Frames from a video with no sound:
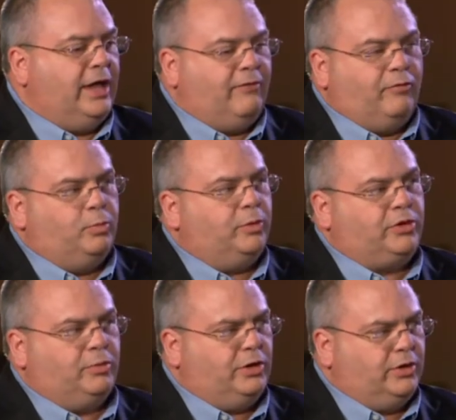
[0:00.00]
have
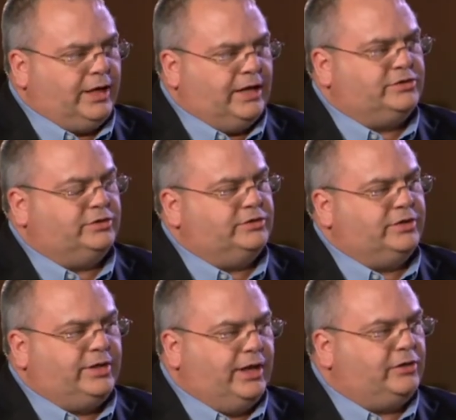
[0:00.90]
open
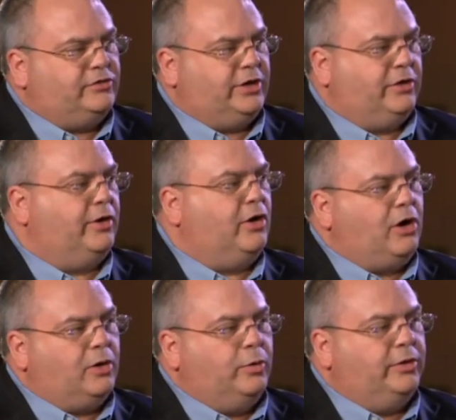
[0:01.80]
communications, that they could share
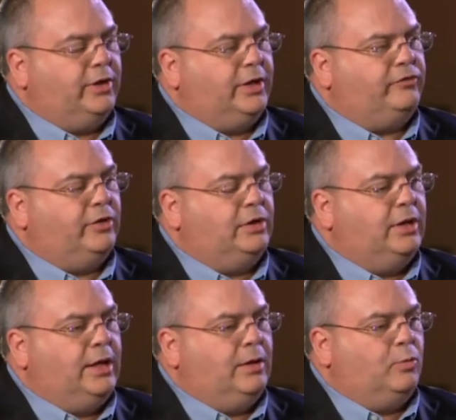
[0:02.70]
their heart with us, and